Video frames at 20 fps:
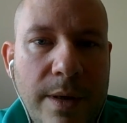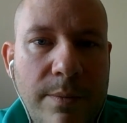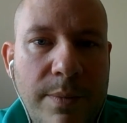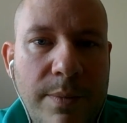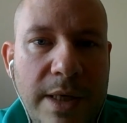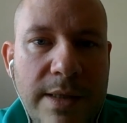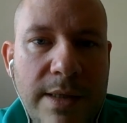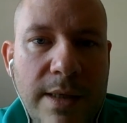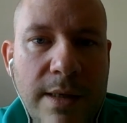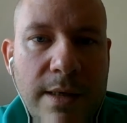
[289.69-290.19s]

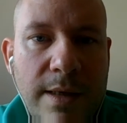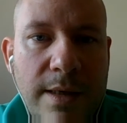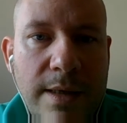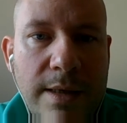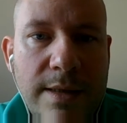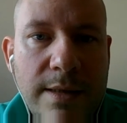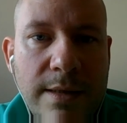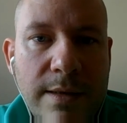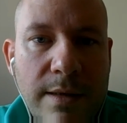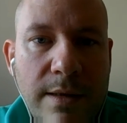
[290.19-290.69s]
Basically,
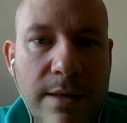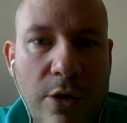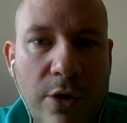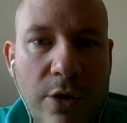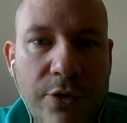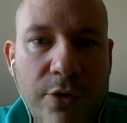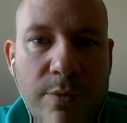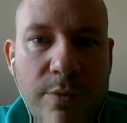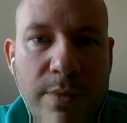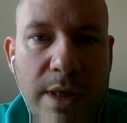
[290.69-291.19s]
it's an
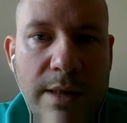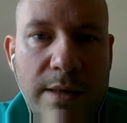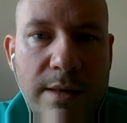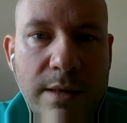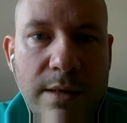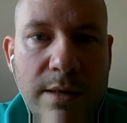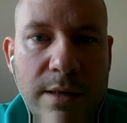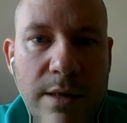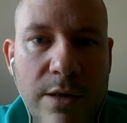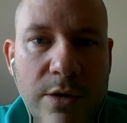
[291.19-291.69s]

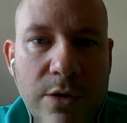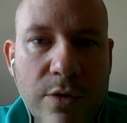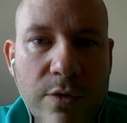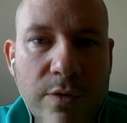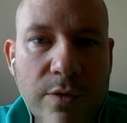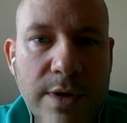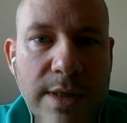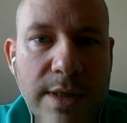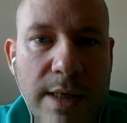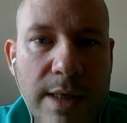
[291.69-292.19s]
automated
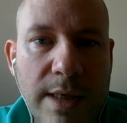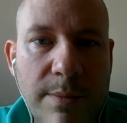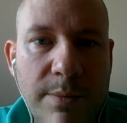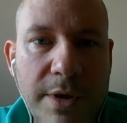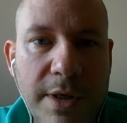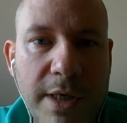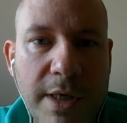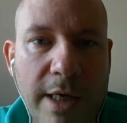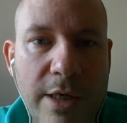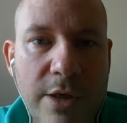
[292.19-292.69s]
insurance
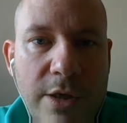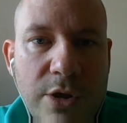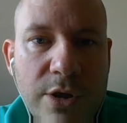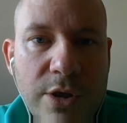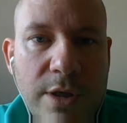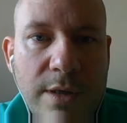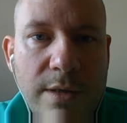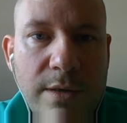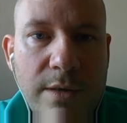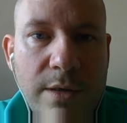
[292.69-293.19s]

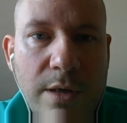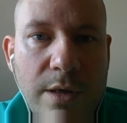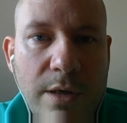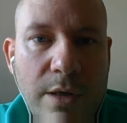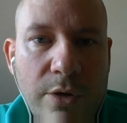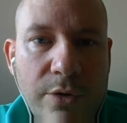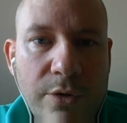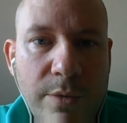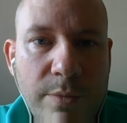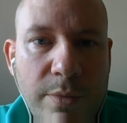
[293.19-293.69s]
application
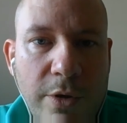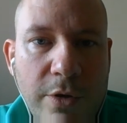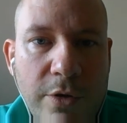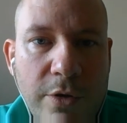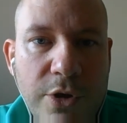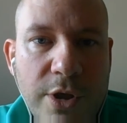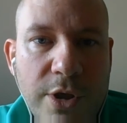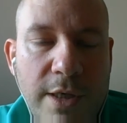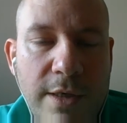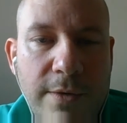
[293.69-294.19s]
on the
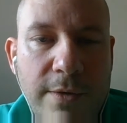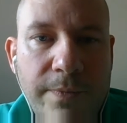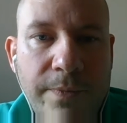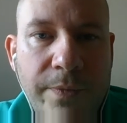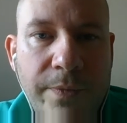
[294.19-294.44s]
blockchain.